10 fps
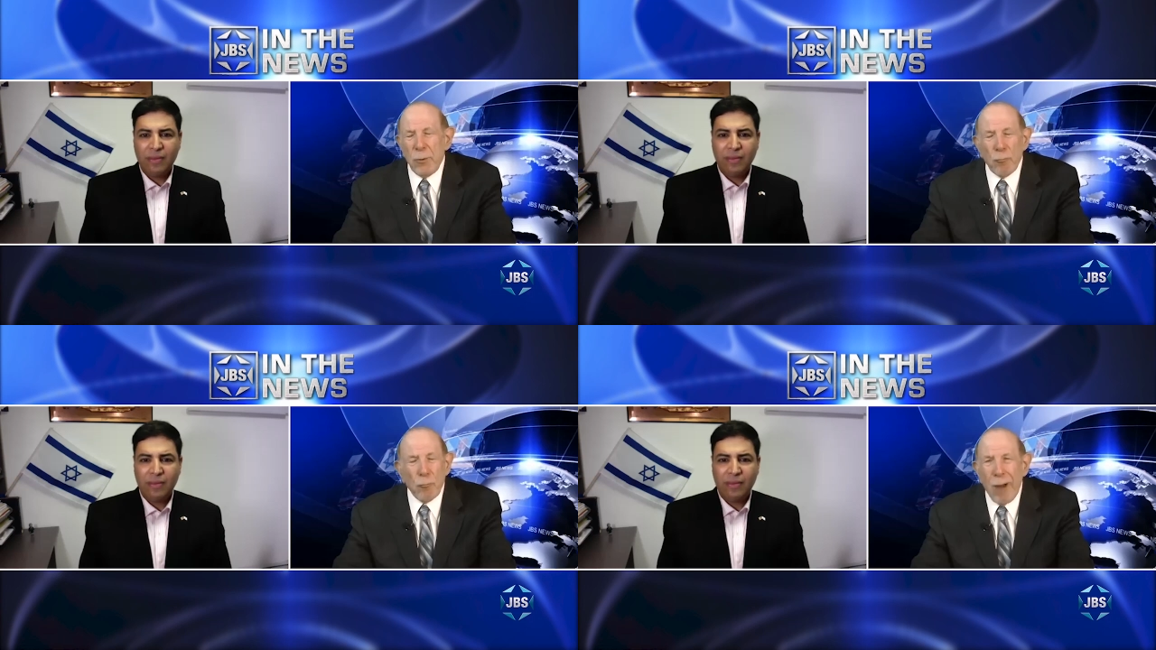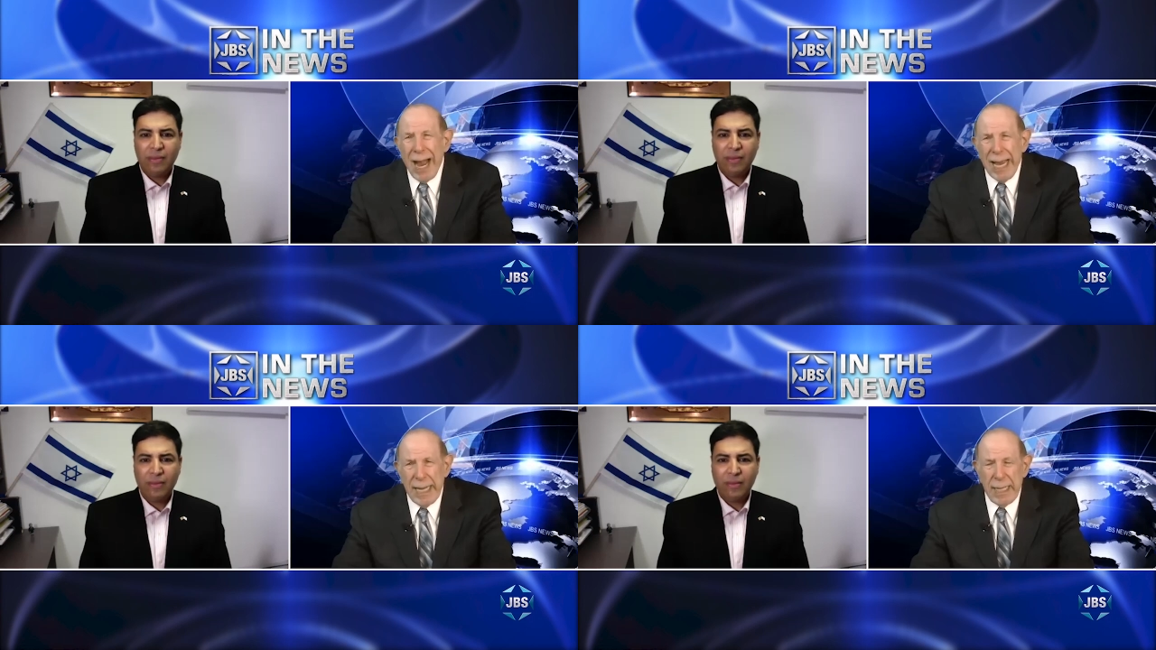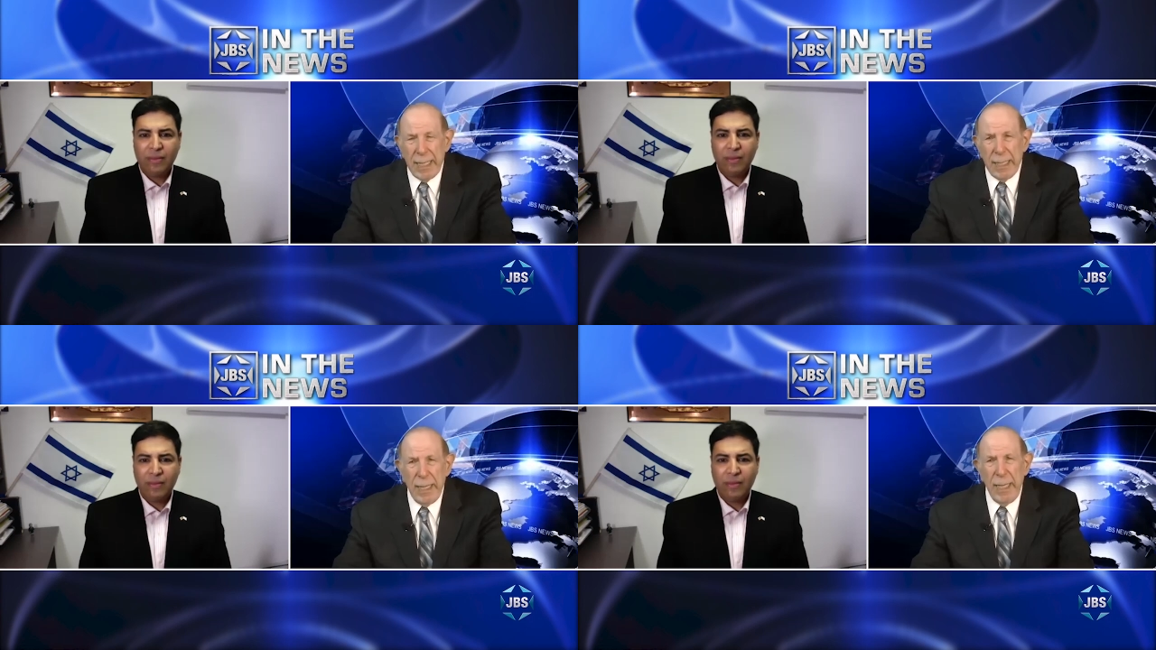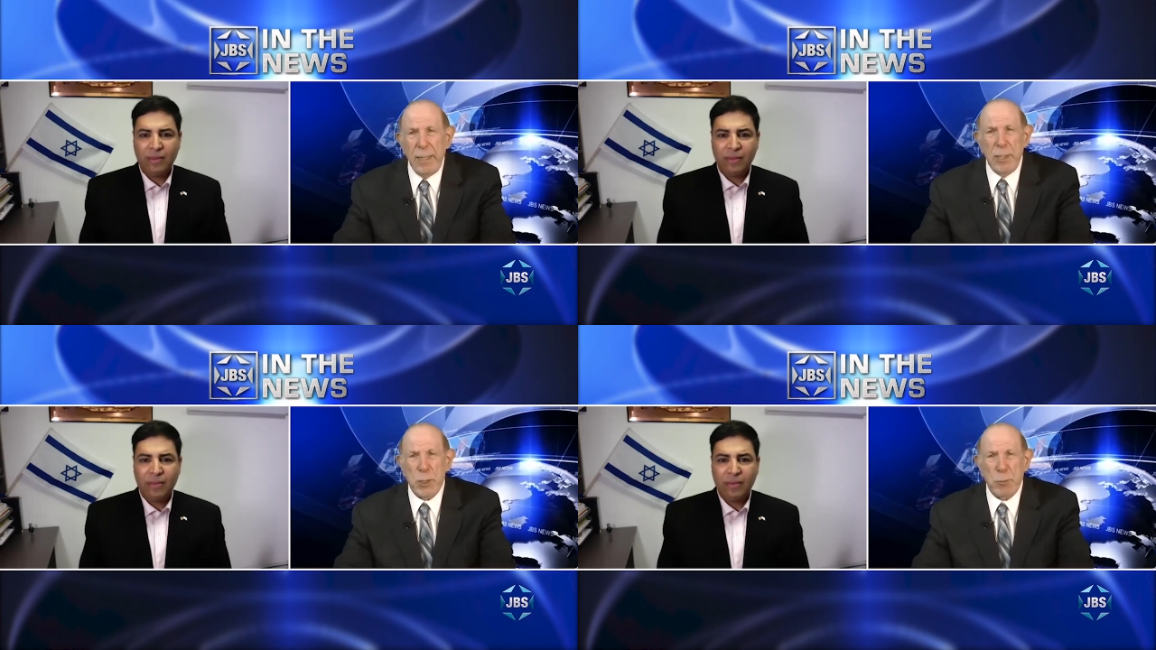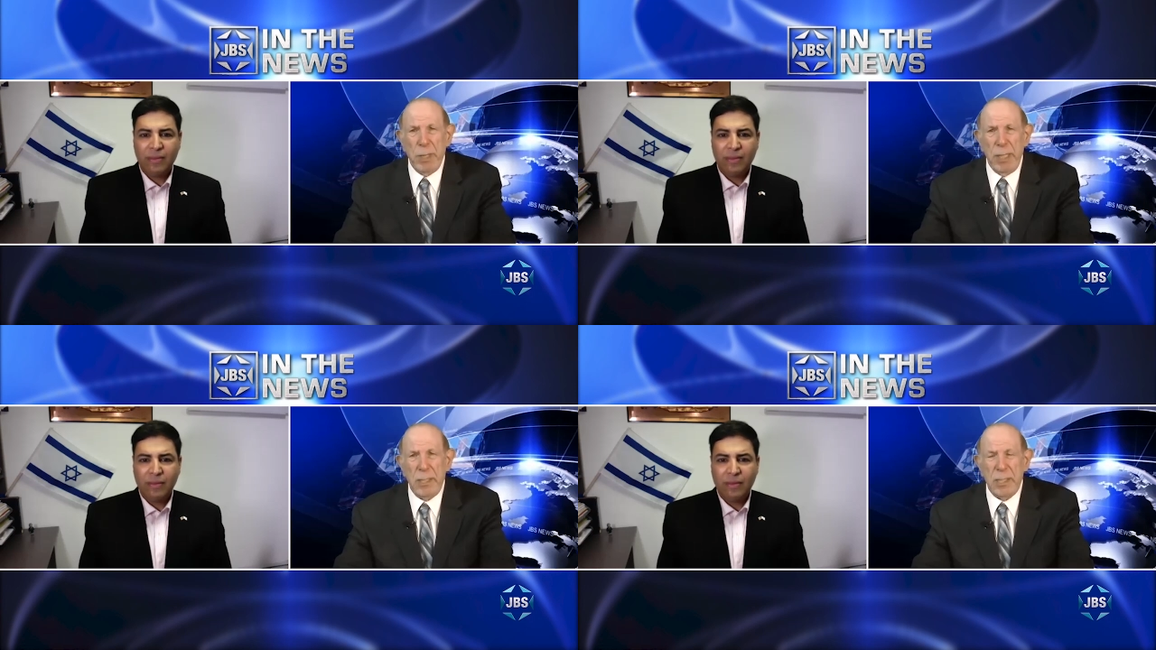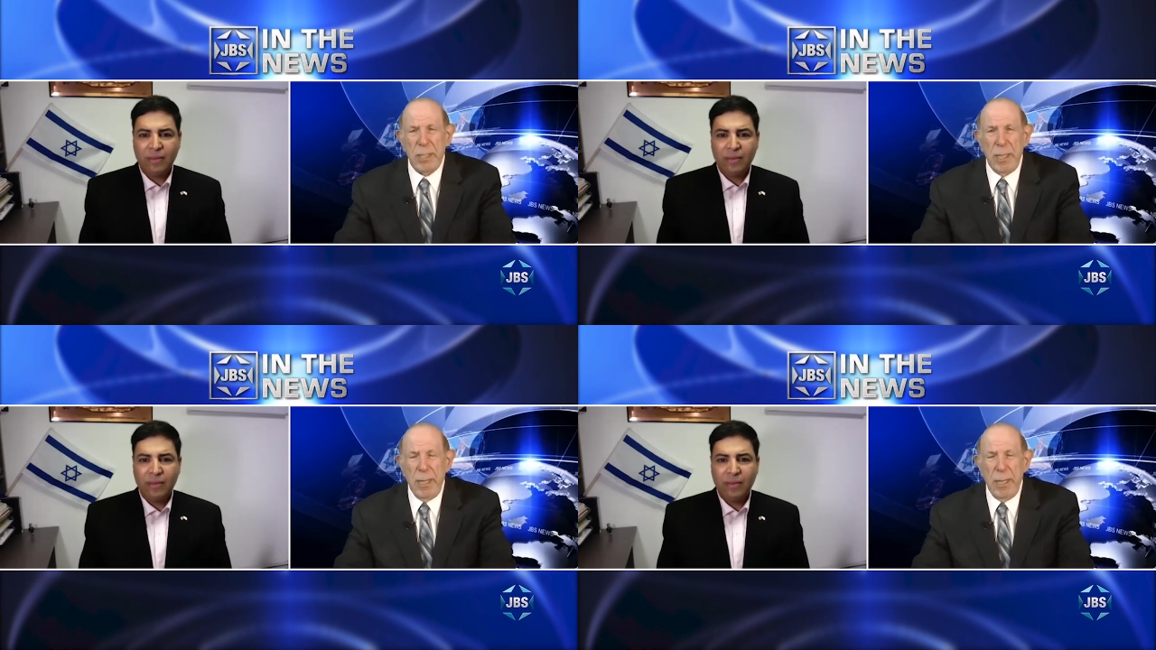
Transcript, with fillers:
Speaker 1: rioting in the streets